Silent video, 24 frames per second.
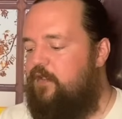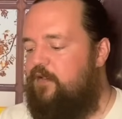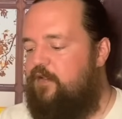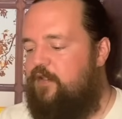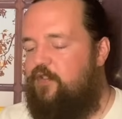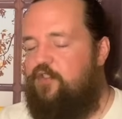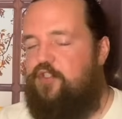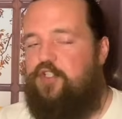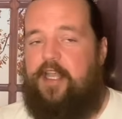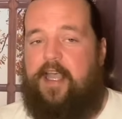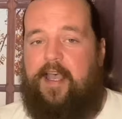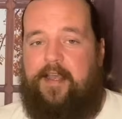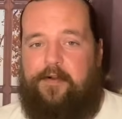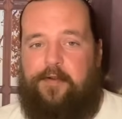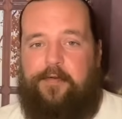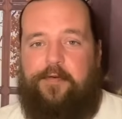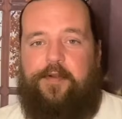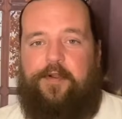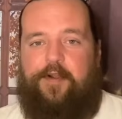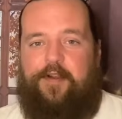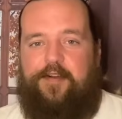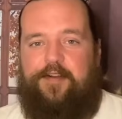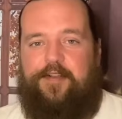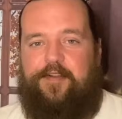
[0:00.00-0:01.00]
shadow
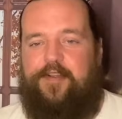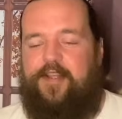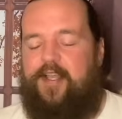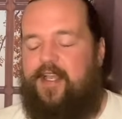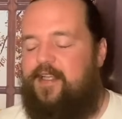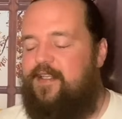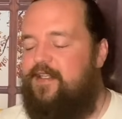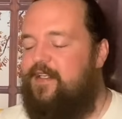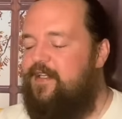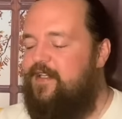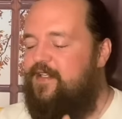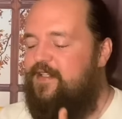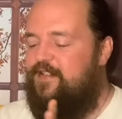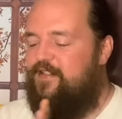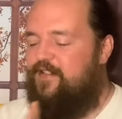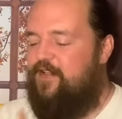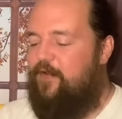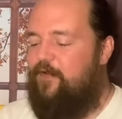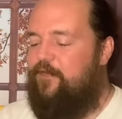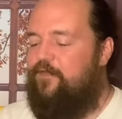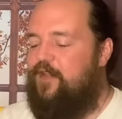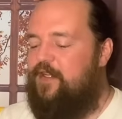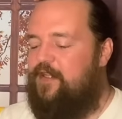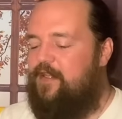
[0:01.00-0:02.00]
card, okay?
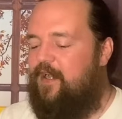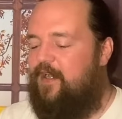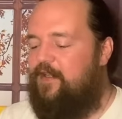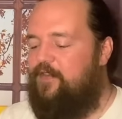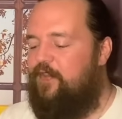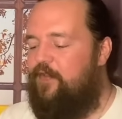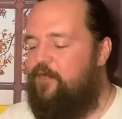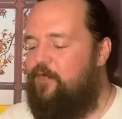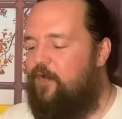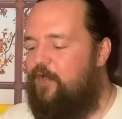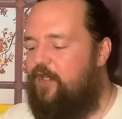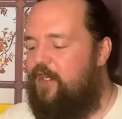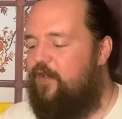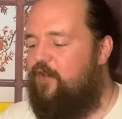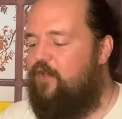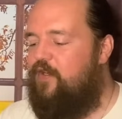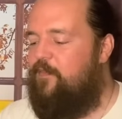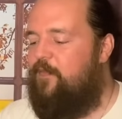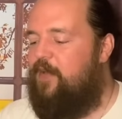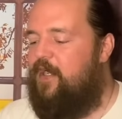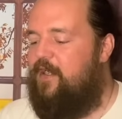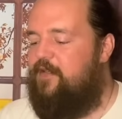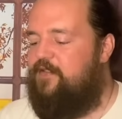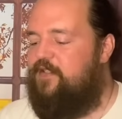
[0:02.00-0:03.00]
So if you kindly look here in the
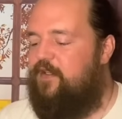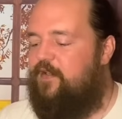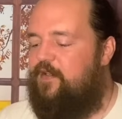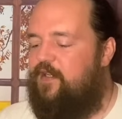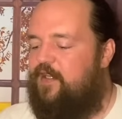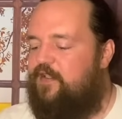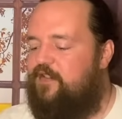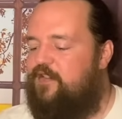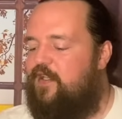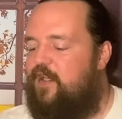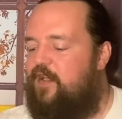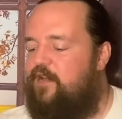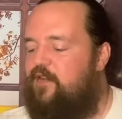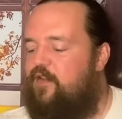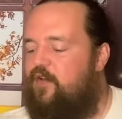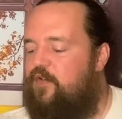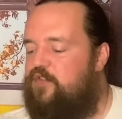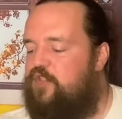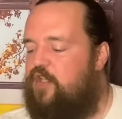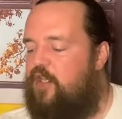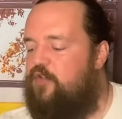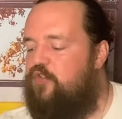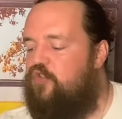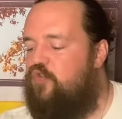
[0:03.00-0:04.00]
box, like I said,
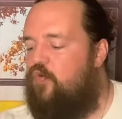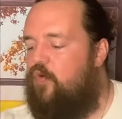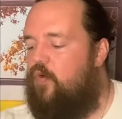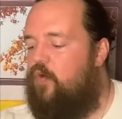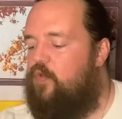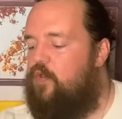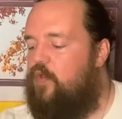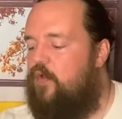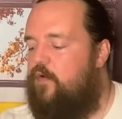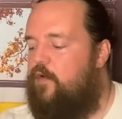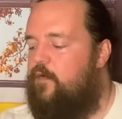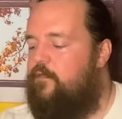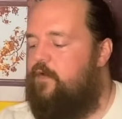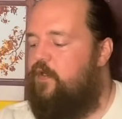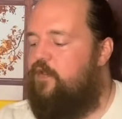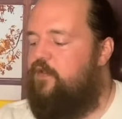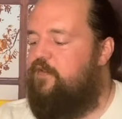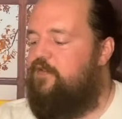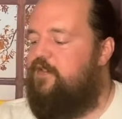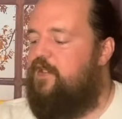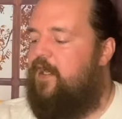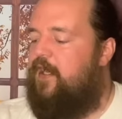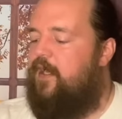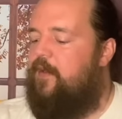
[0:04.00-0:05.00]
there's control all over the
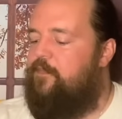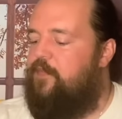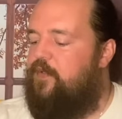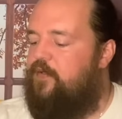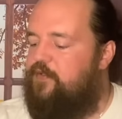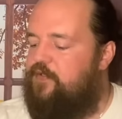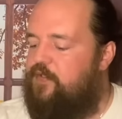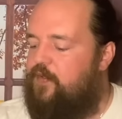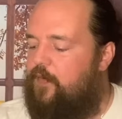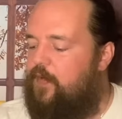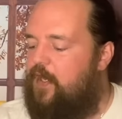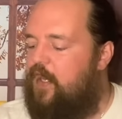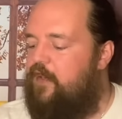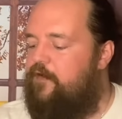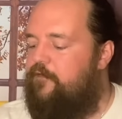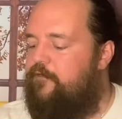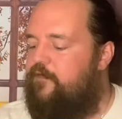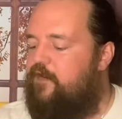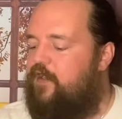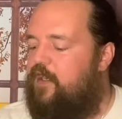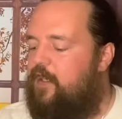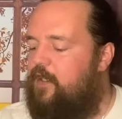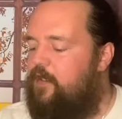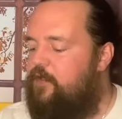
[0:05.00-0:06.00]
top. There's a lot of
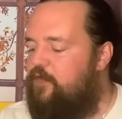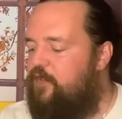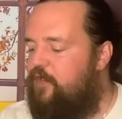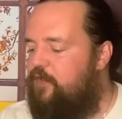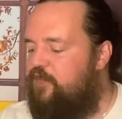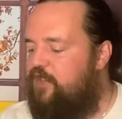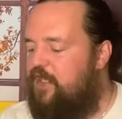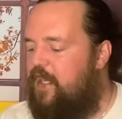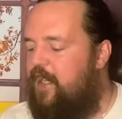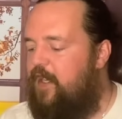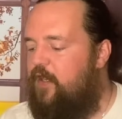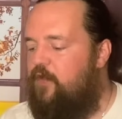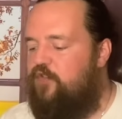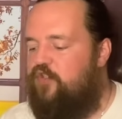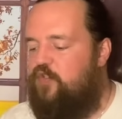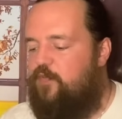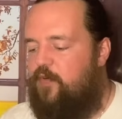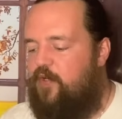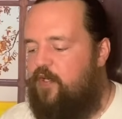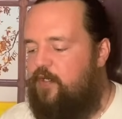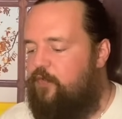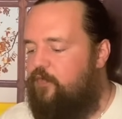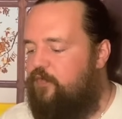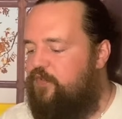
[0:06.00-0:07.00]
fire. There's air
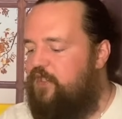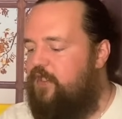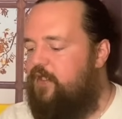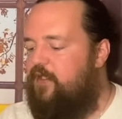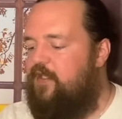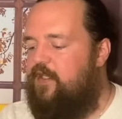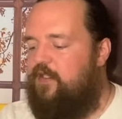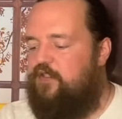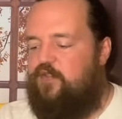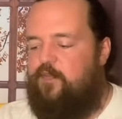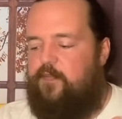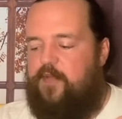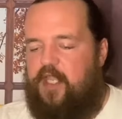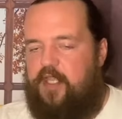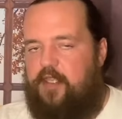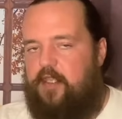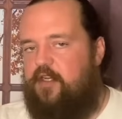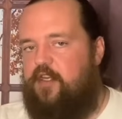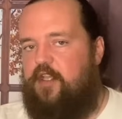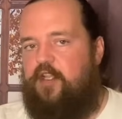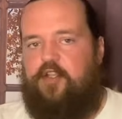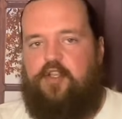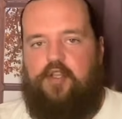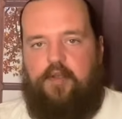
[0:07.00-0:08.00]
sprinkled in that's making
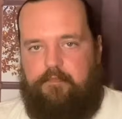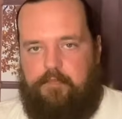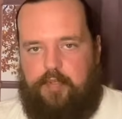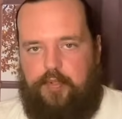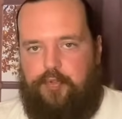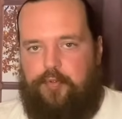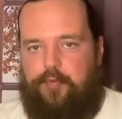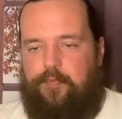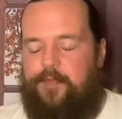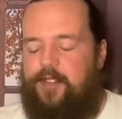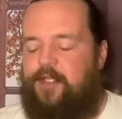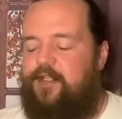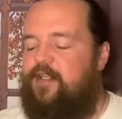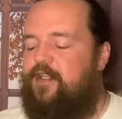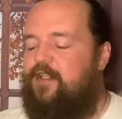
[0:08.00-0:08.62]
it kaboom.